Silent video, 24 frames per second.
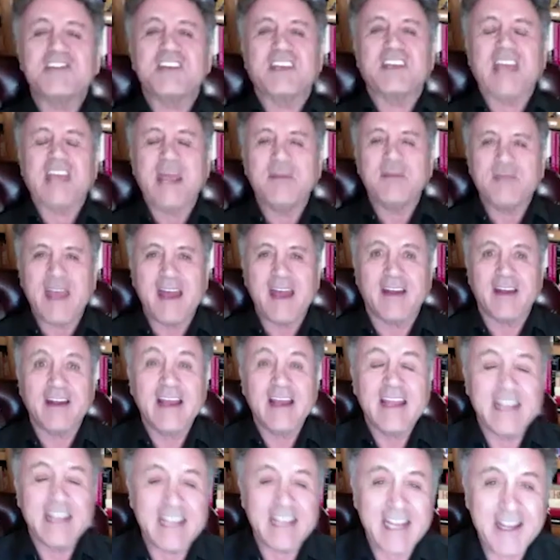came down,
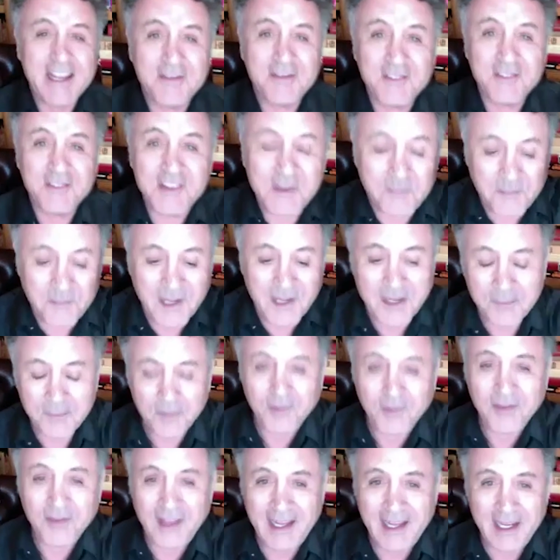even the
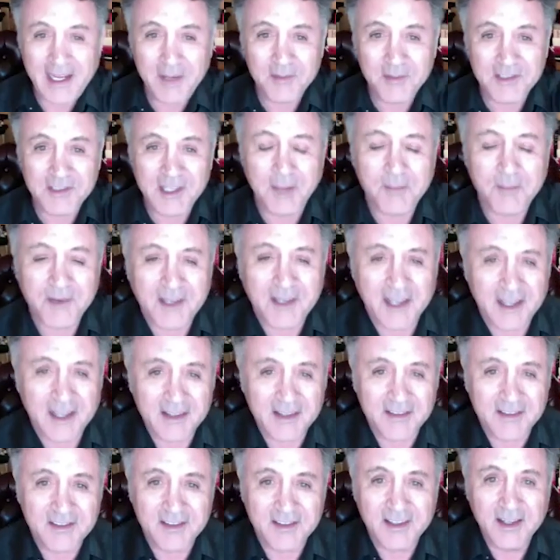people that he was up
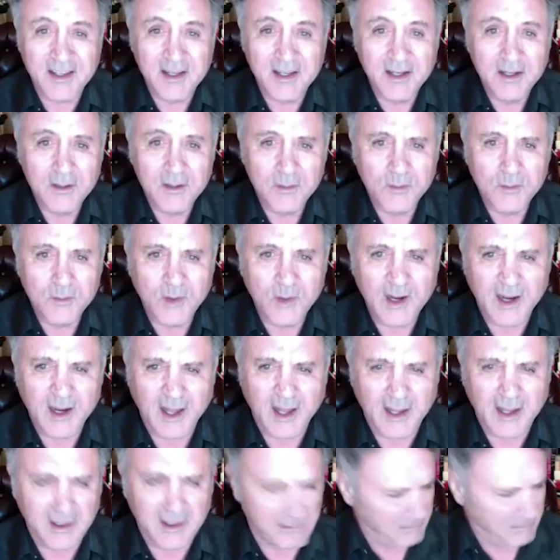against went
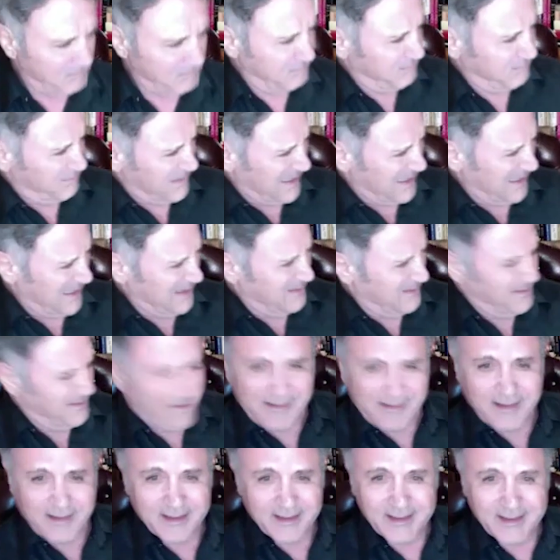like, huh?
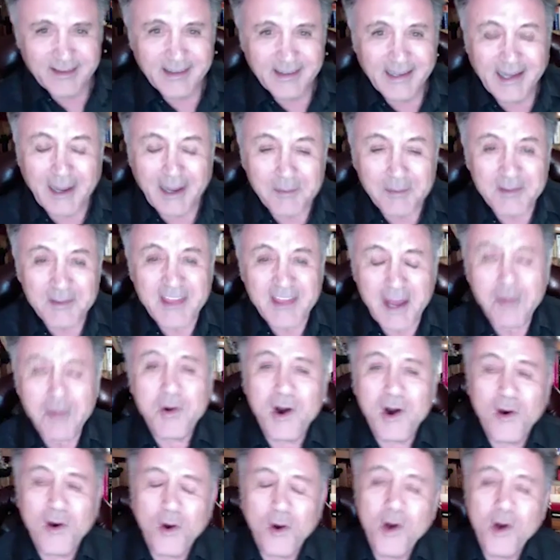I mean, they
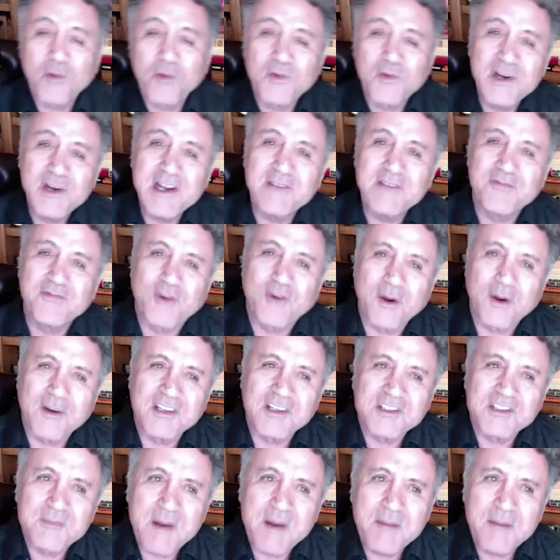were all rooting for him
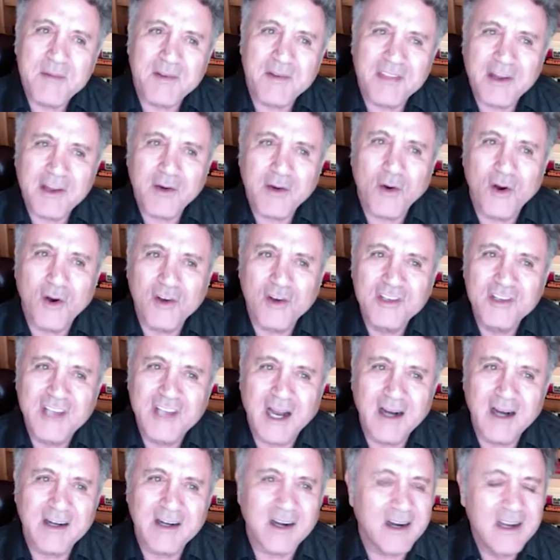because remember, they're all
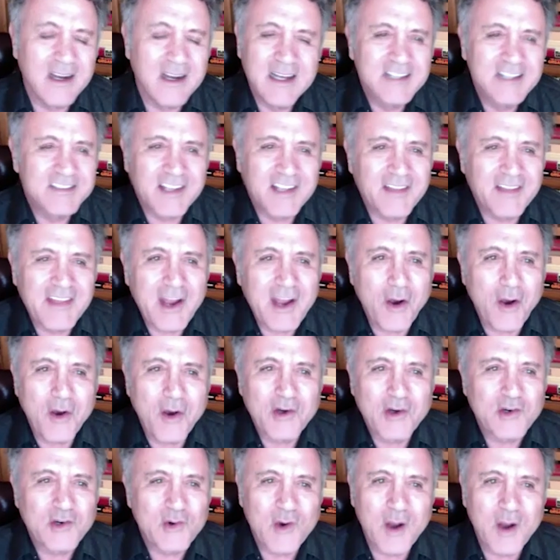younger. So they all
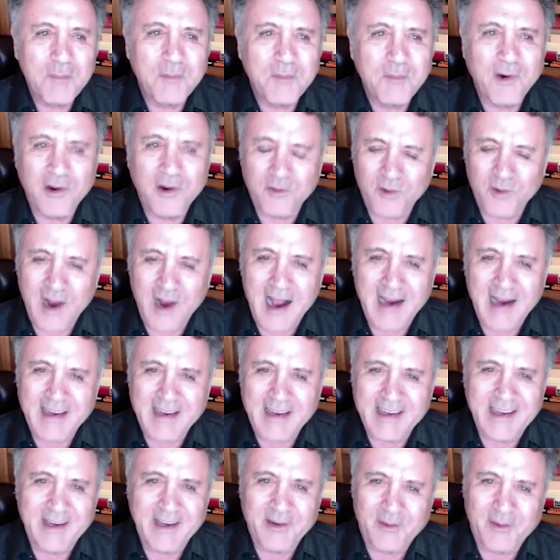grew up on
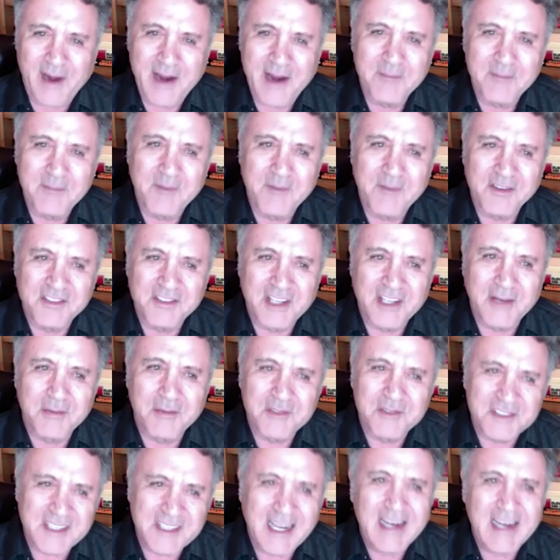Rocky and Rambo. So it
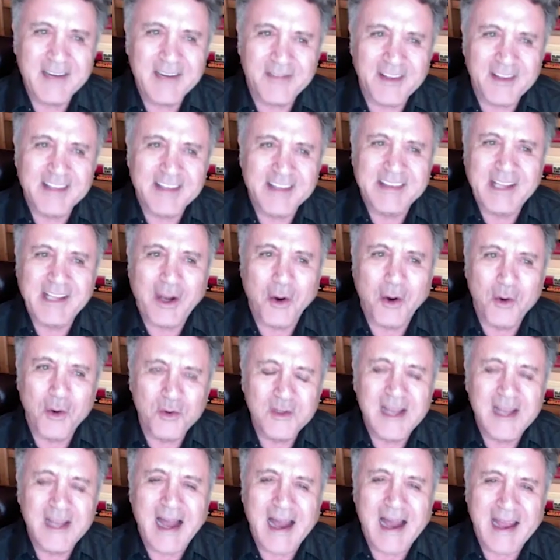was kind of like the
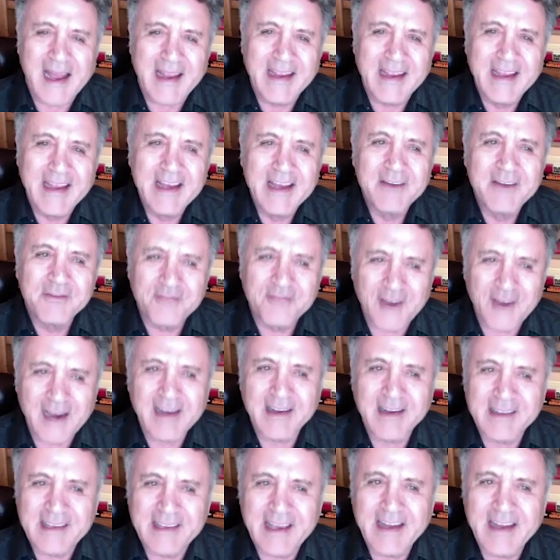old guy
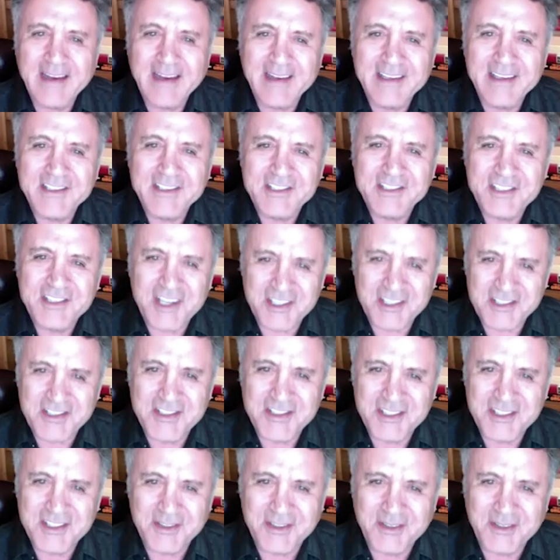finally getting his just due.